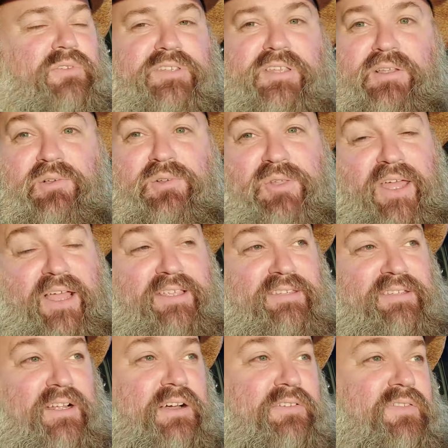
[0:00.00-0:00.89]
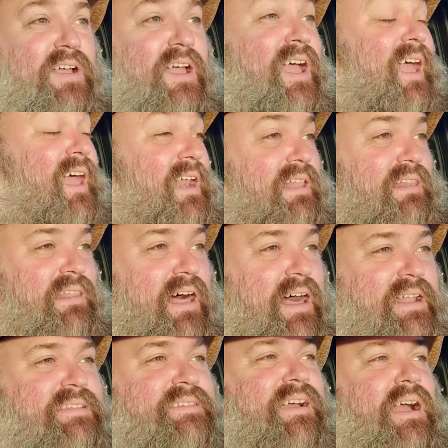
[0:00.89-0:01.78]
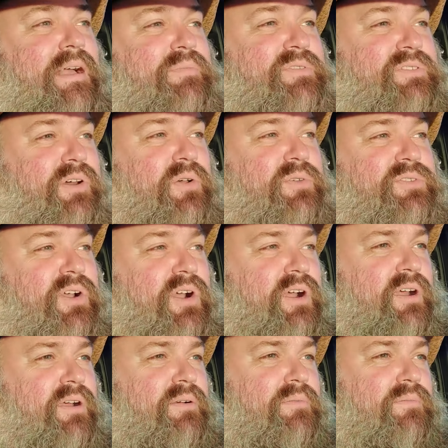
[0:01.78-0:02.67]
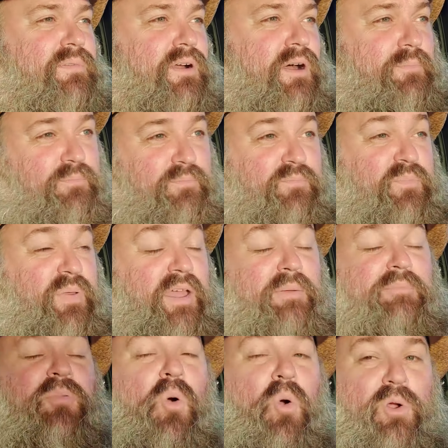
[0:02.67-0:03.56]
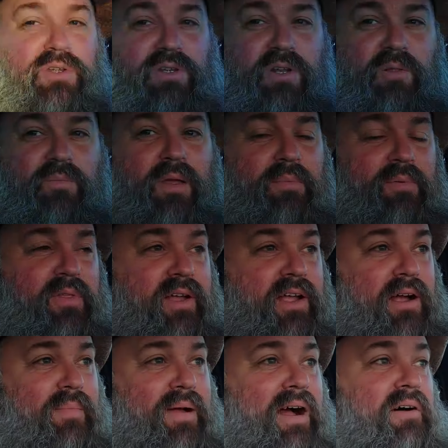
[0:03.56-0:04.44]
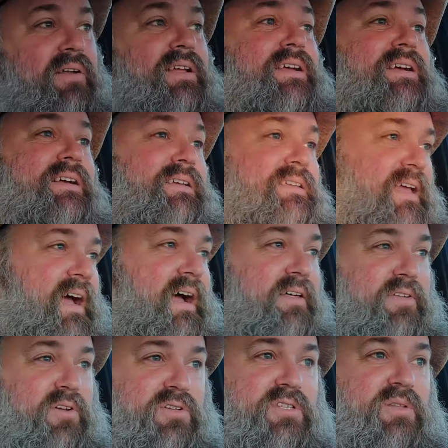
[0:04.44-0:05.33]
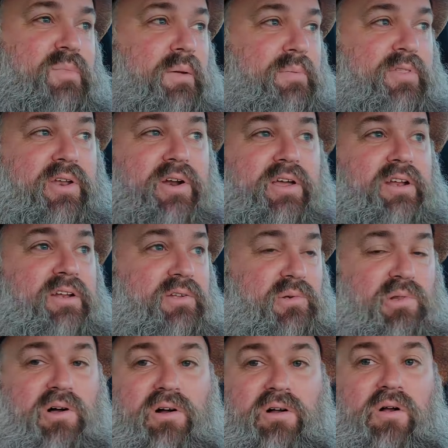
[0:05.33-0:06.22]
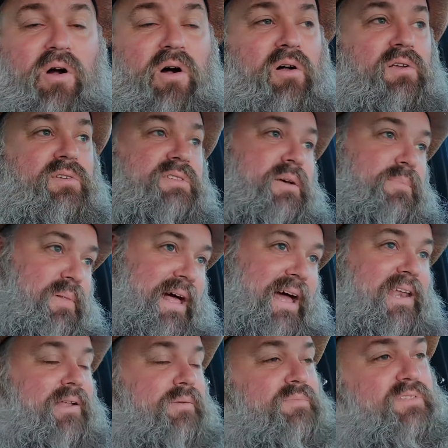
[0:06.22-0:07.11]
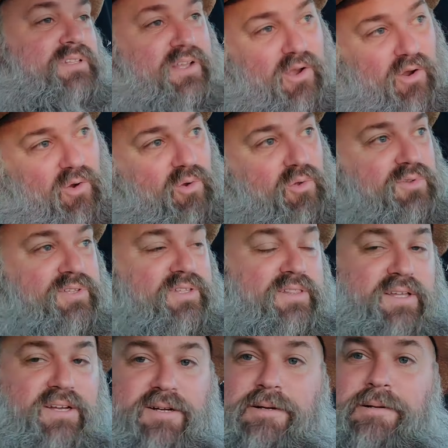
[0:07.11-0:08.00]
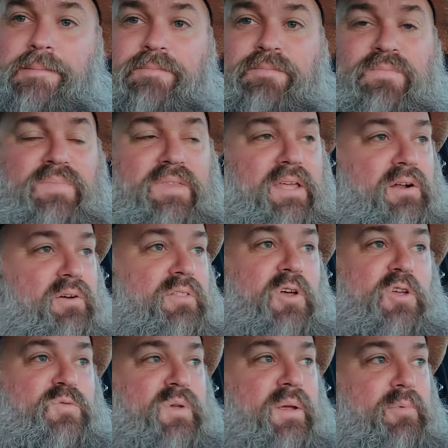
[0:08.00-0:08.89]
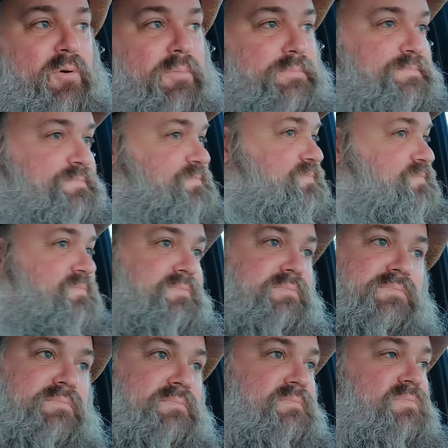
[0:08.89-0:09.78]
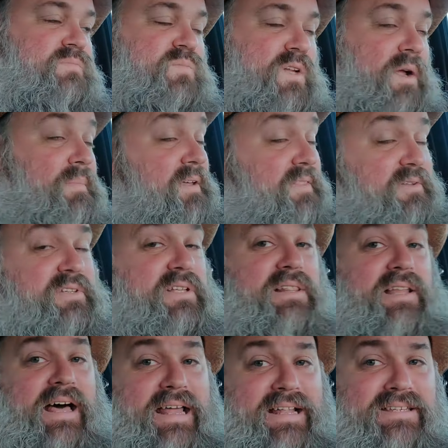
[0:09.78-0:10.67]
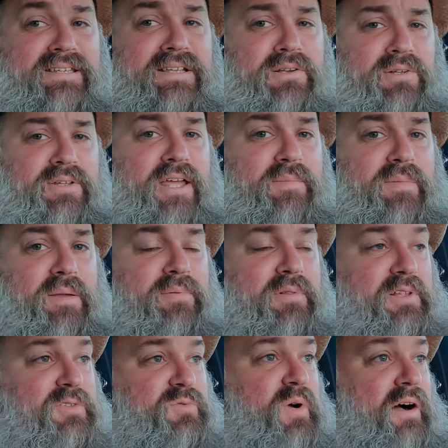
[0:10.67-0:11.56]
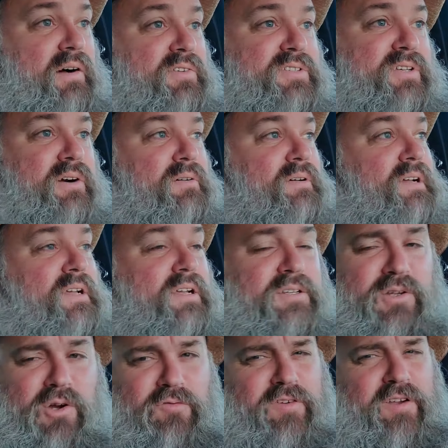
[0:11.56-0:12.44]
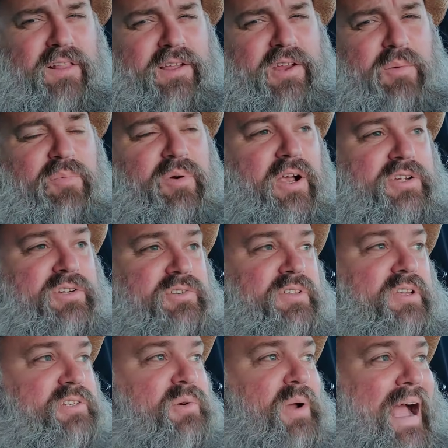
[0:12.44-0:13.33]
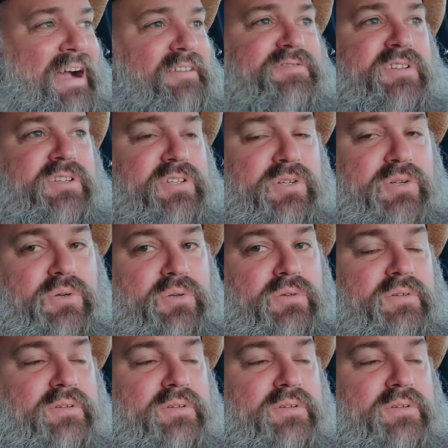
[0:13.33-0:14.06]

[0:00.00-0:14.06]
single day stuff. And a lot of times those are a big portion of the people that come out. Yeah, there's the people that are gonna do long hauls, the platinums, the golds, and the, you know, those people. But there's a lot of single day people as well. So don't feel like you're pressured that you have to do